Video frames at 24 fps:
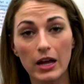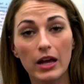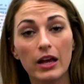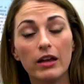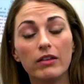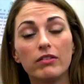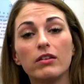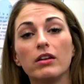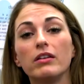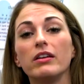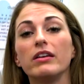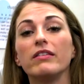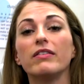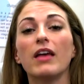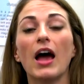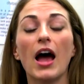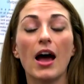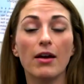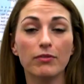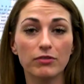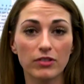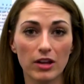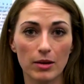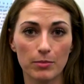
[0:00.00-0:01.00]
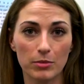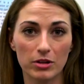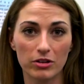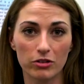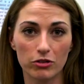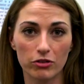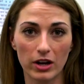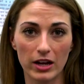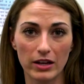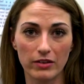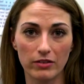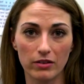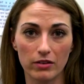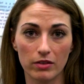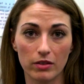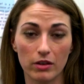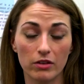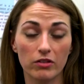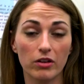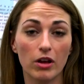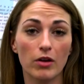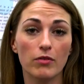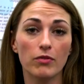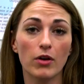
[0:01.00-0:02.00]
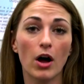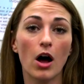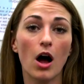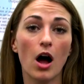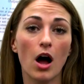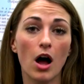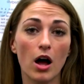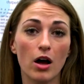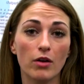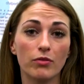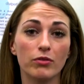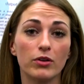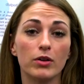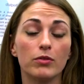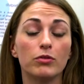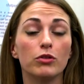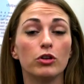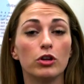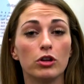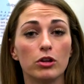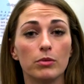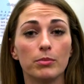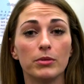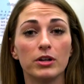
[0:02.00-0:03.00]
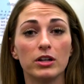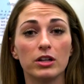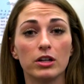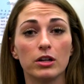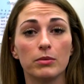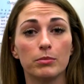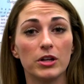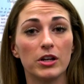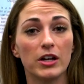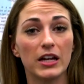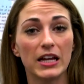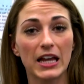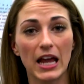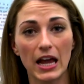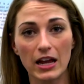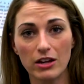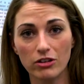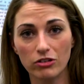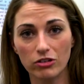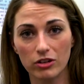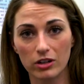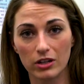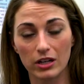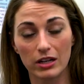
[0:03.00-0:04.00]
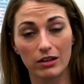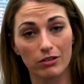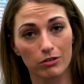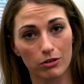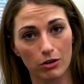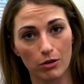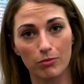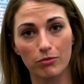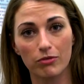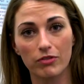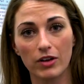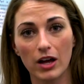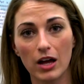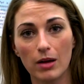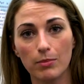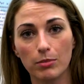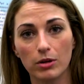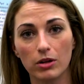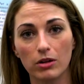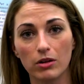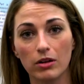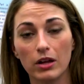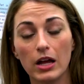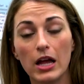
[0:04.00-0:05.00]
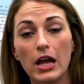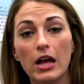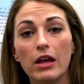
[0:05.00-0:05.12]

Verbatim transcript: Studies have demonstrated that over half of human communication is non-verbal,